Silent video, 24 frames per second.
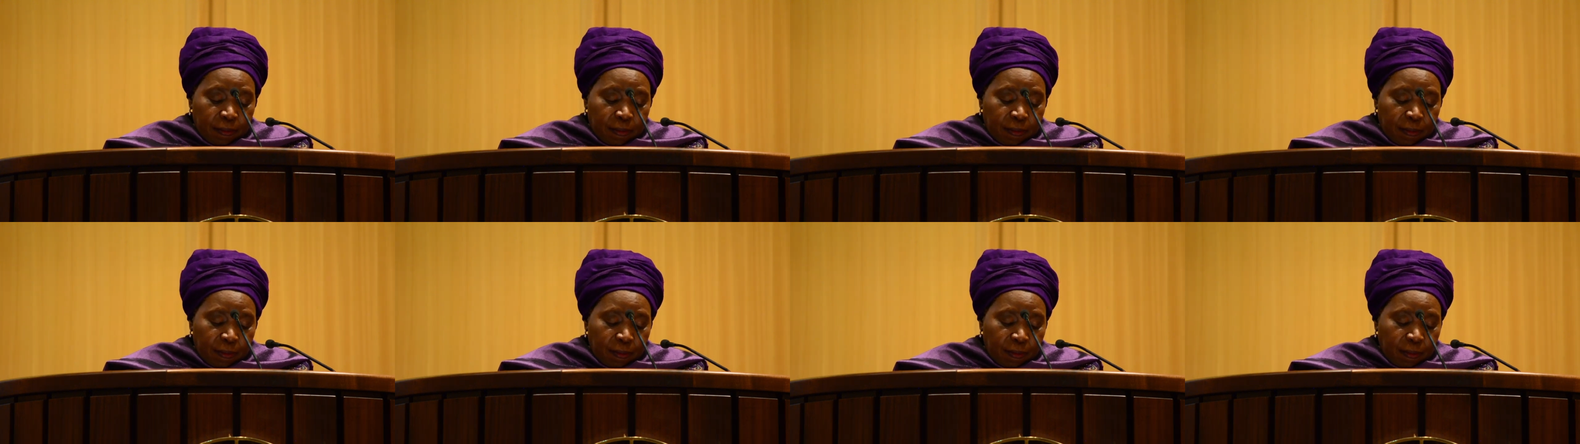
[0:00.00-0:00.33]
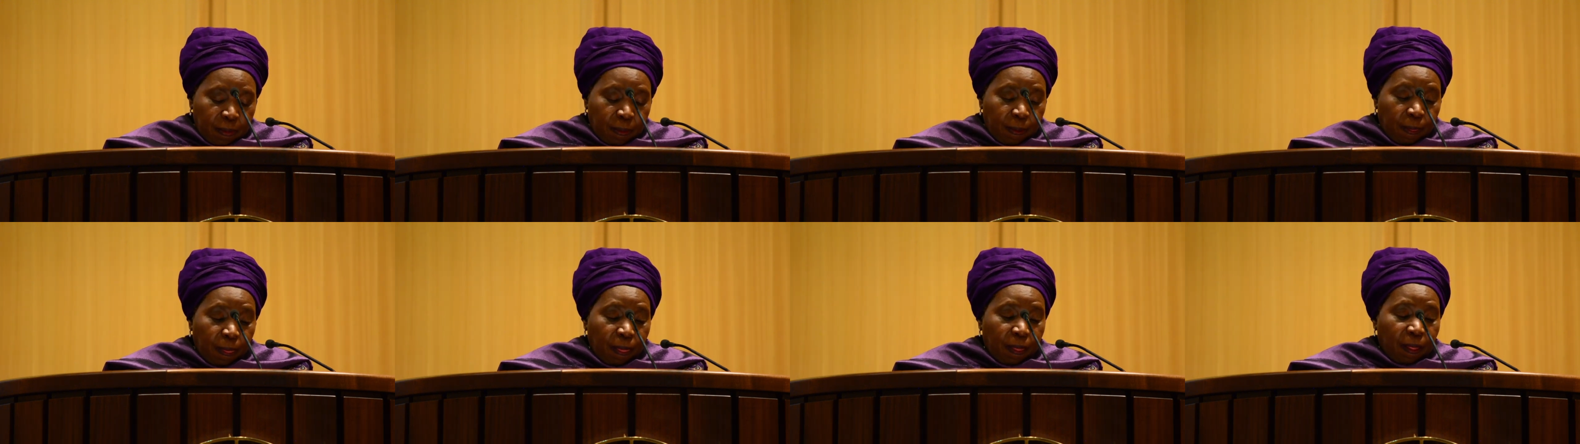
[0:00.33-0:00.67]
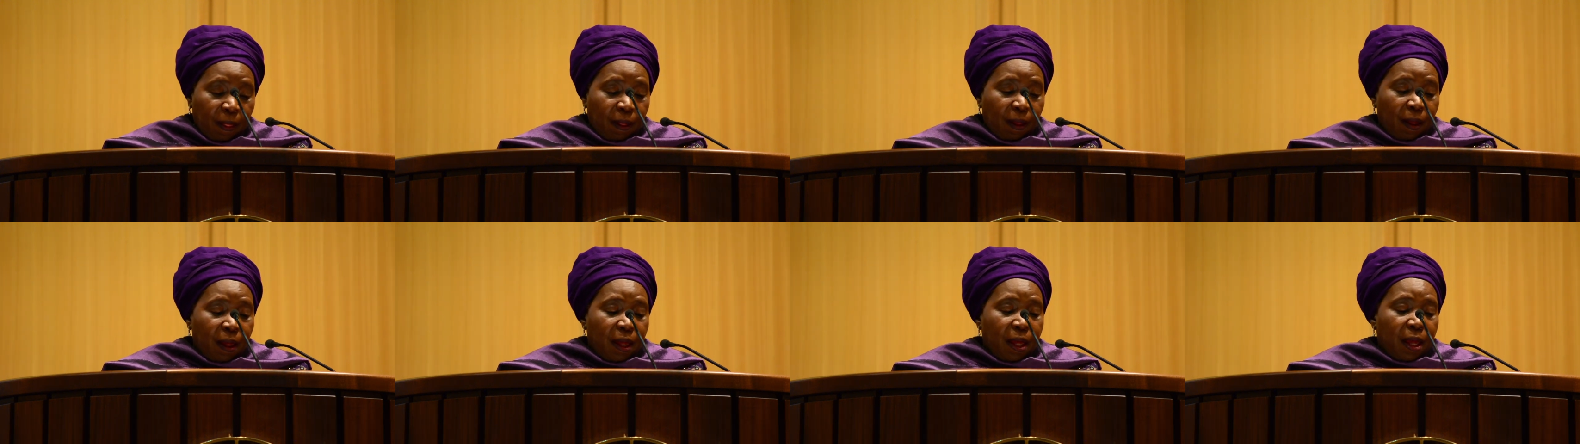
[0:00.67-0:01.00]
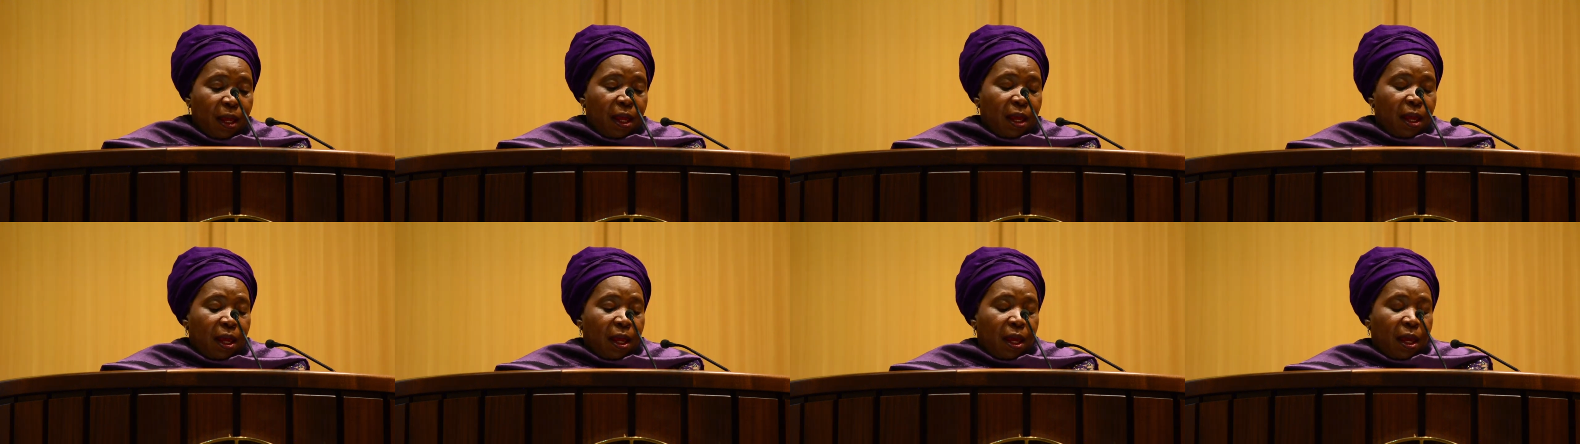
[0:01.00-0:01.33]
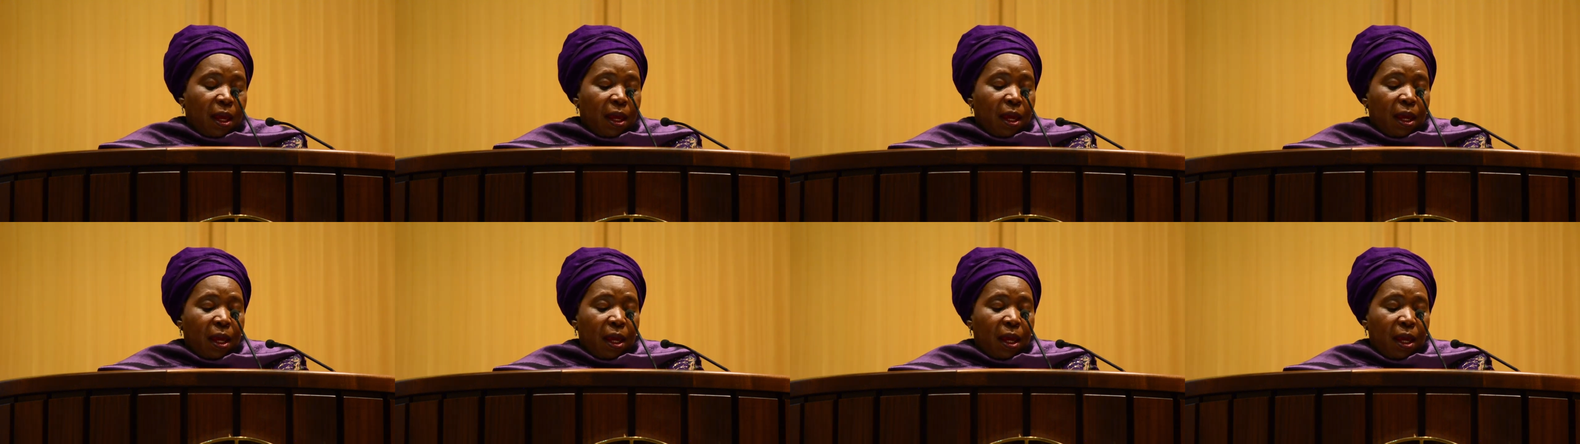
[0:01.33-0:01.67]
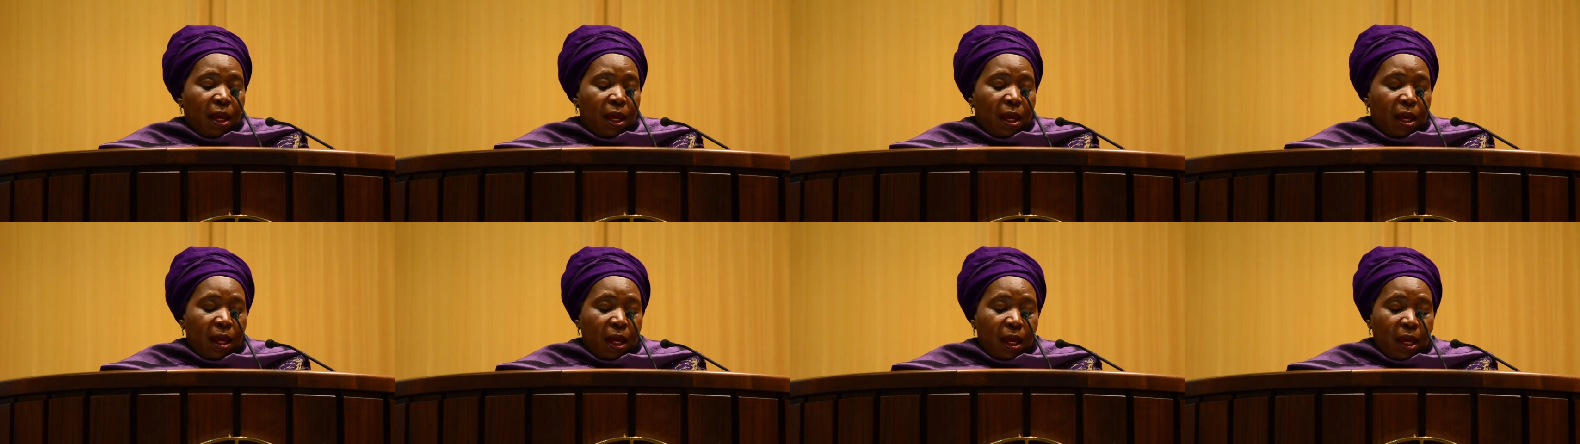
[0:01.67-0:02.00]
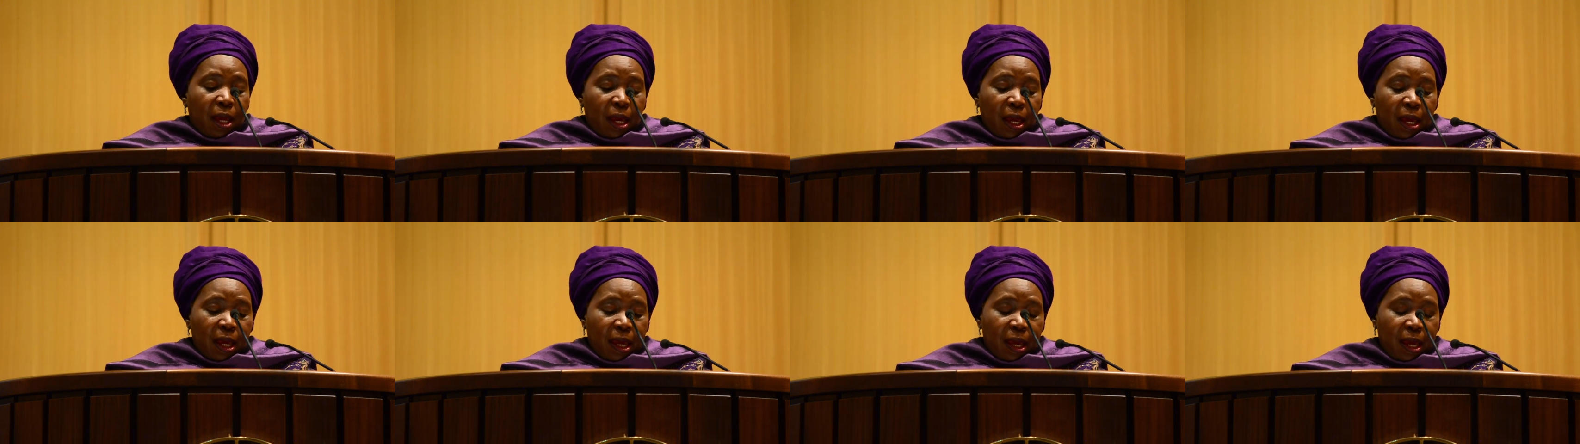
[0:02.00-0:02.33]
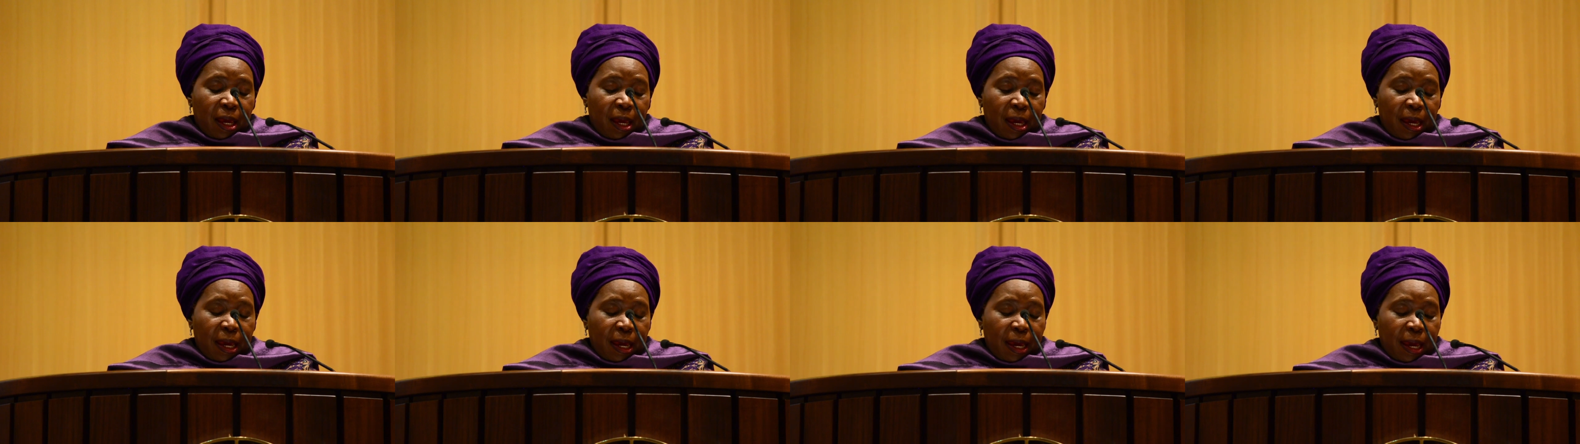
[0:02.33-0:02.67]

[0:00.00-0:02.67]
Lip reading: Nothing is said.